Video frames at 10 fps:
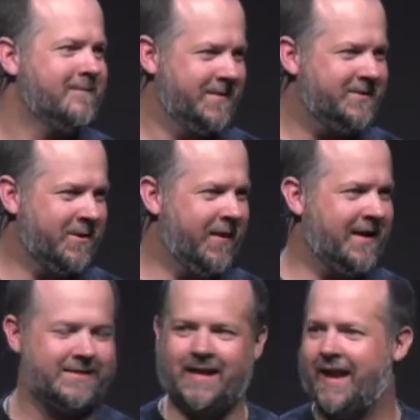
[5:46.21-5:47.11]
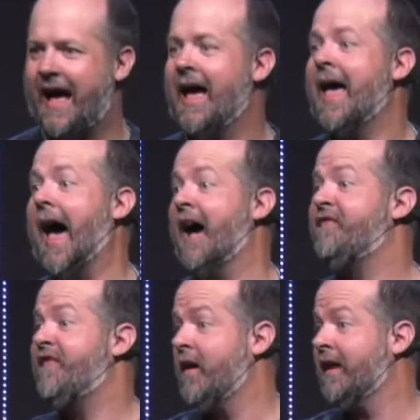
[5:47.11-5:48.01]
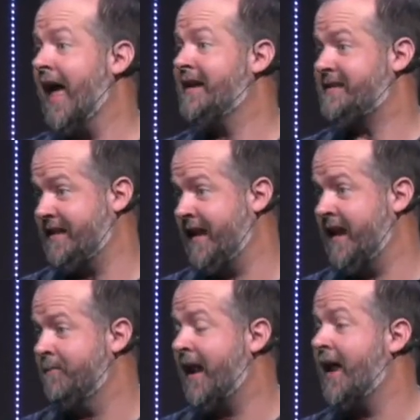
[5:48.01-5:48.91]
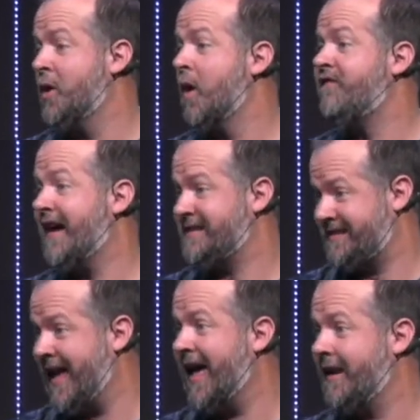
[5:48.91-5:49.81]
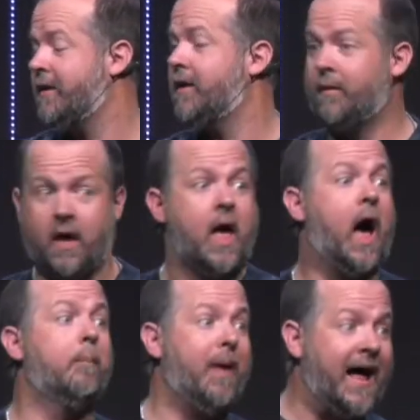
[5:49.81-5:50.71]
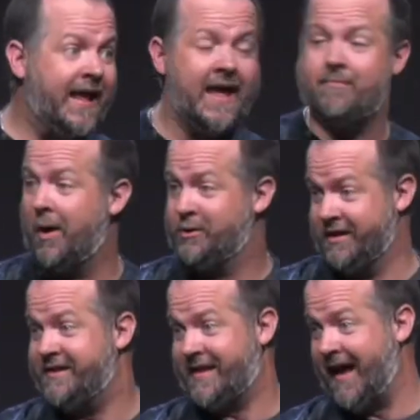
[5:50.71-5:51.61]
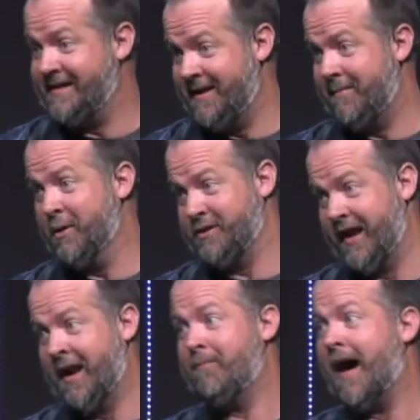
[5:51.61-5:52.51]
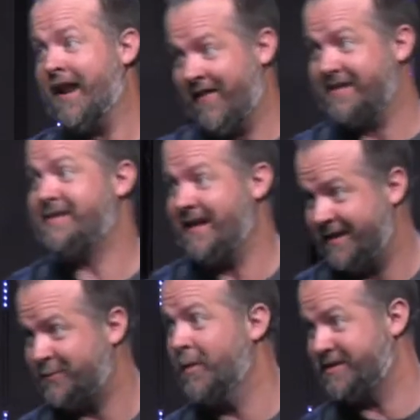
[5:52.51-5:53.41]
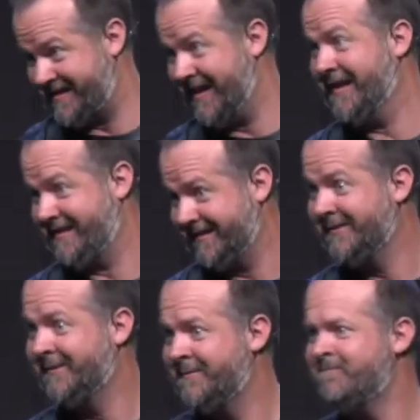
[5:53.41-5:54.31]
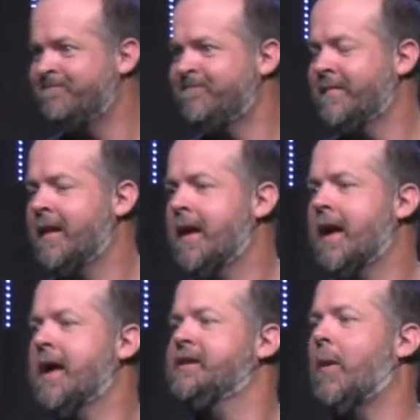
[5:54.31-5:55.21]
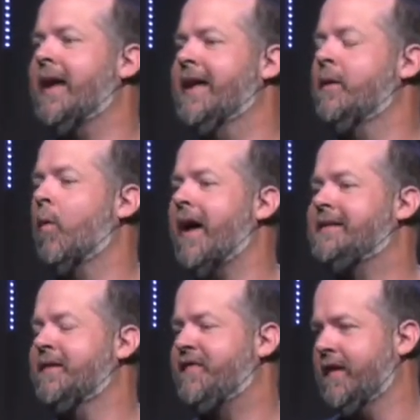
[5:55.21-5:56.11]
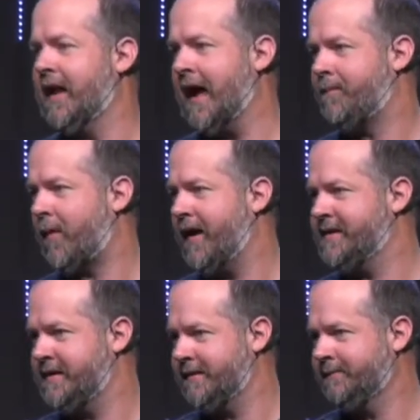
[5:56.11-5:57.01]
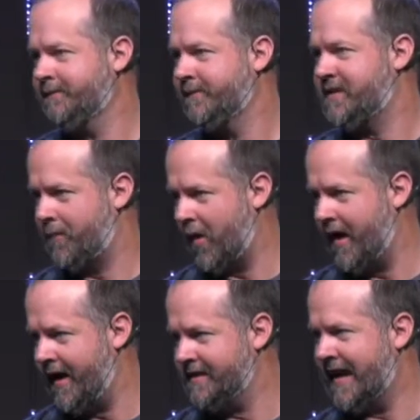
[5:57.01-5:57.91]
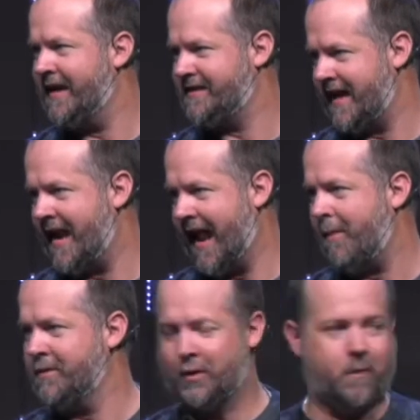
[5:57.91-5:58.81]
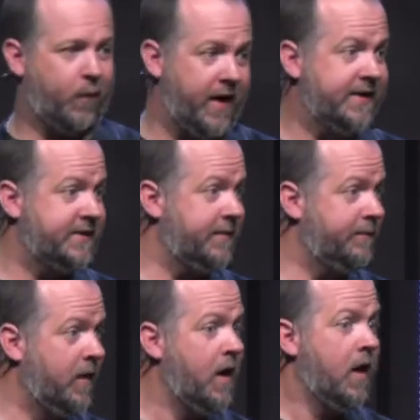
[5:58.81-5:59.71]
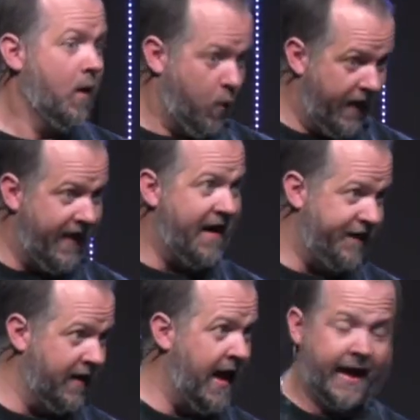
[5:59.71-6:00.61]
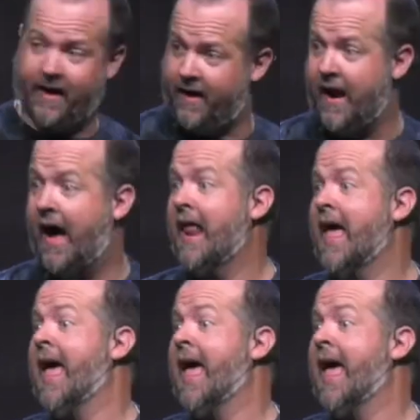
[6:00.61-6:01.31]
Did you hear what I said? I, I felt like sitting, but I knew if I sat, you know, a body in motion stays in motion, and a body that sits will sit. So I didn't wait to feel like praising to praise. I decided I was going to praise him whether I felt like it or not.